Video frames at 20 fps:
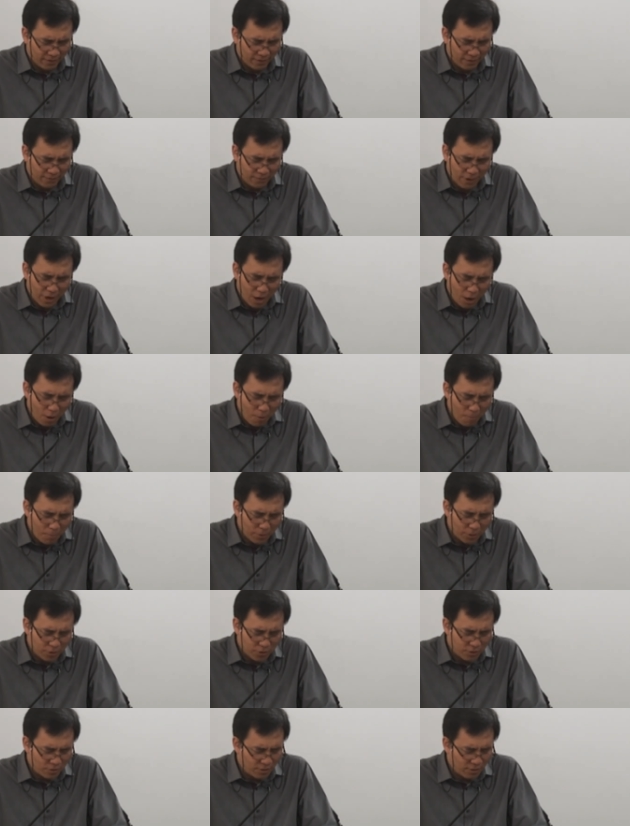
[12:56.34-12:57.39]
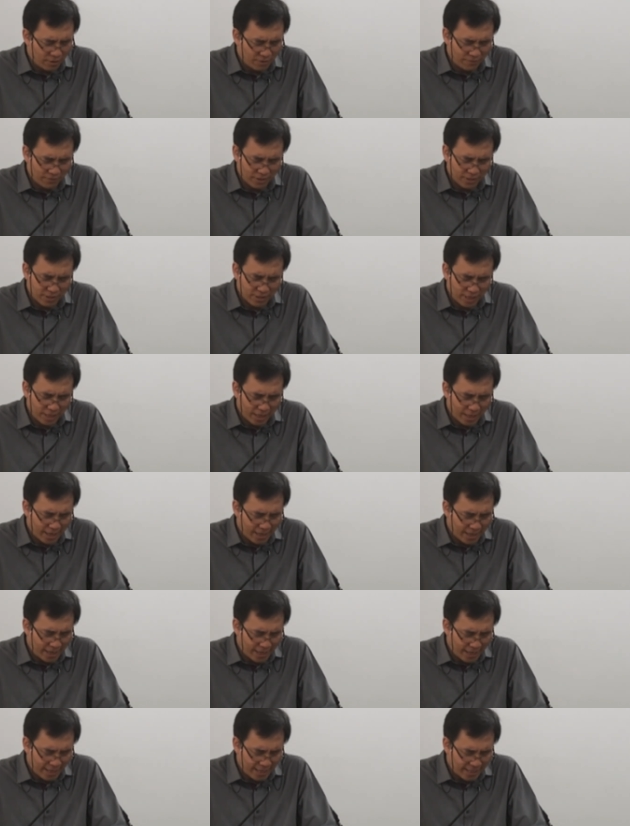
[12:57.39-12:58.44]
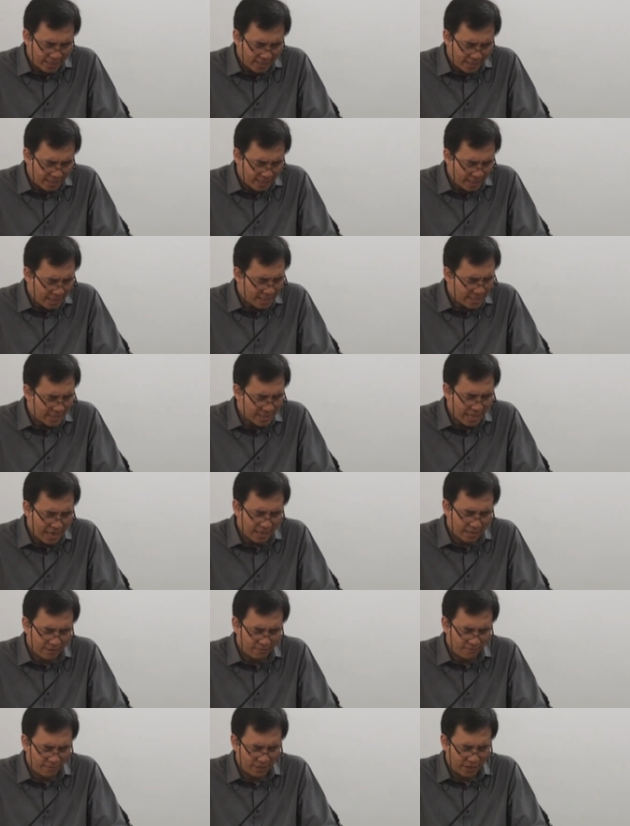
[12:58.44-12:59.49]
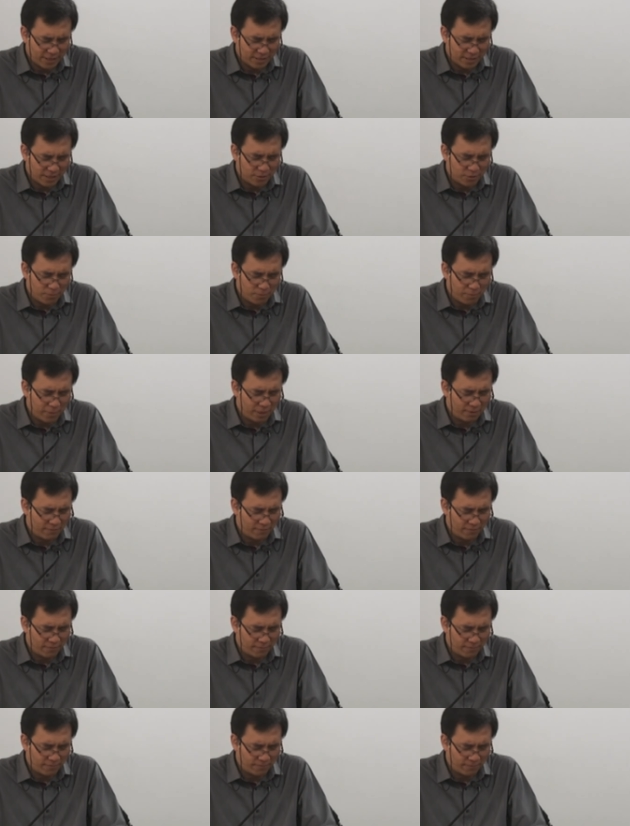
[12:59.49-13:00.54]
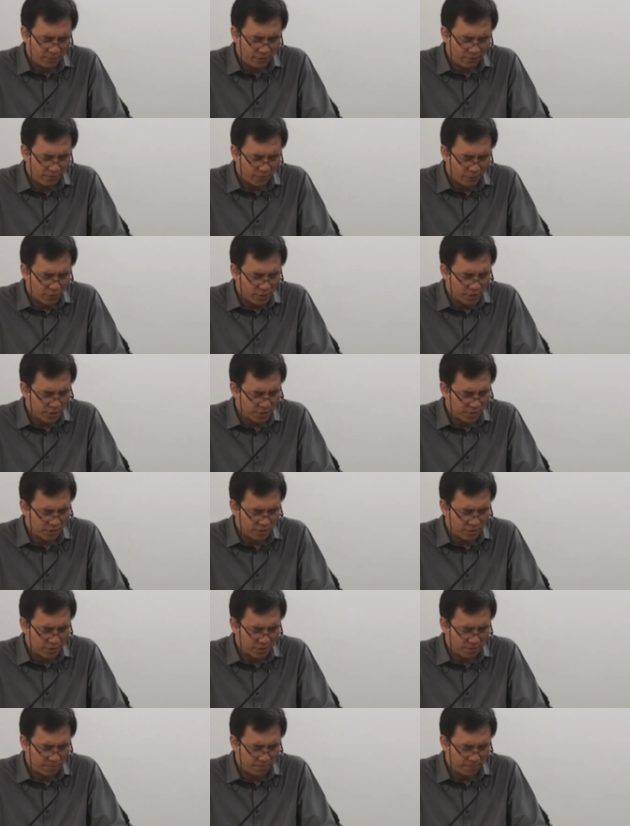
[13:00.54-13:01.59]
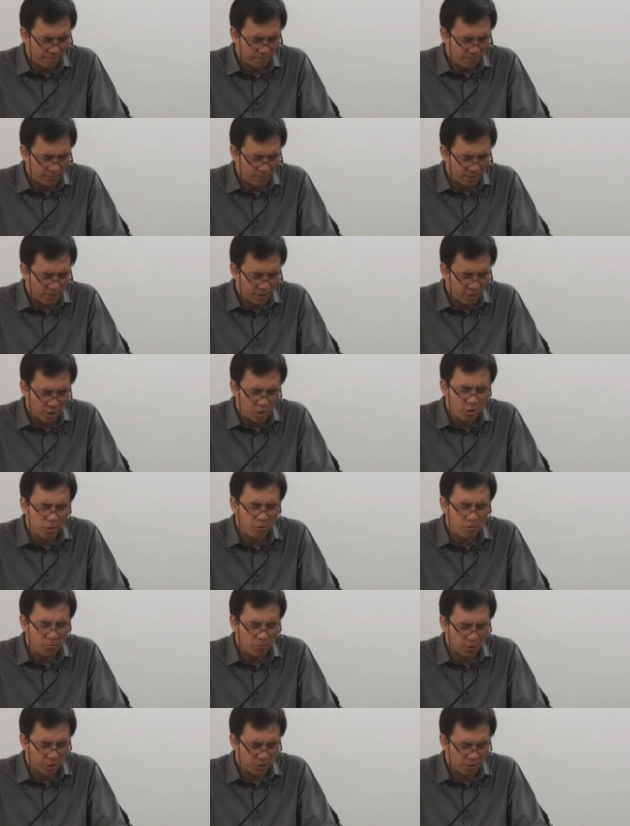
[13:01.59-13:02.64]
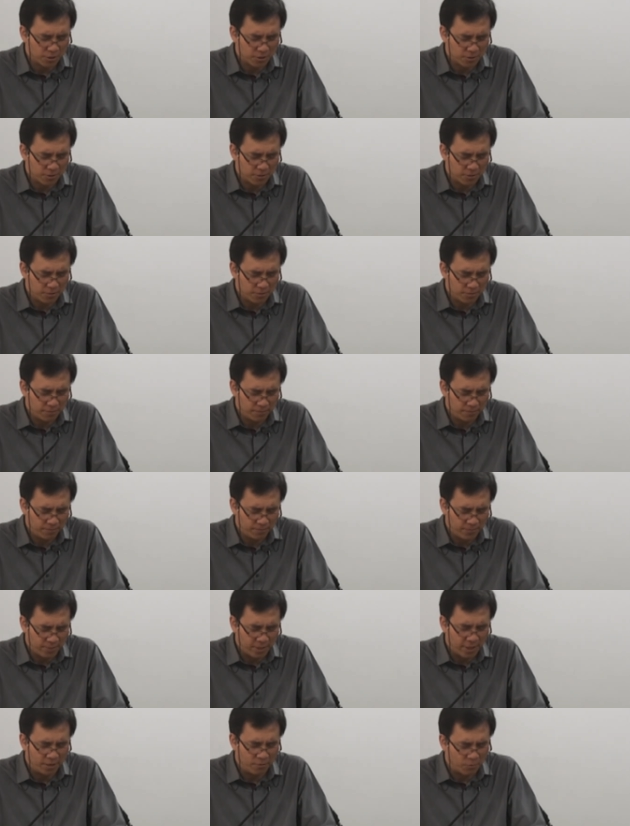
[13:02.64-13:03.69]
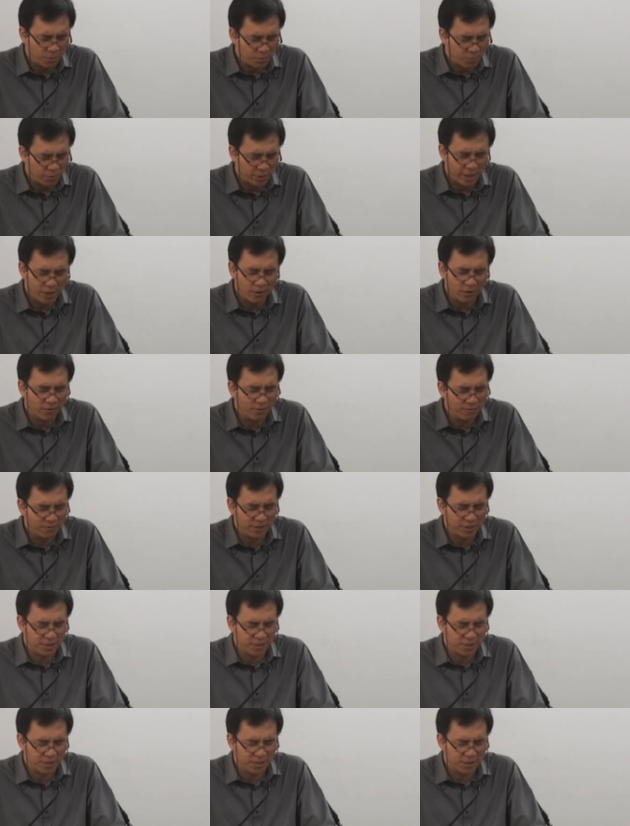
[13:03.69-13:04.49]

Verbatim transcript: of how much you love us and the great sacrifice that you made for us on the cross. And we pray all of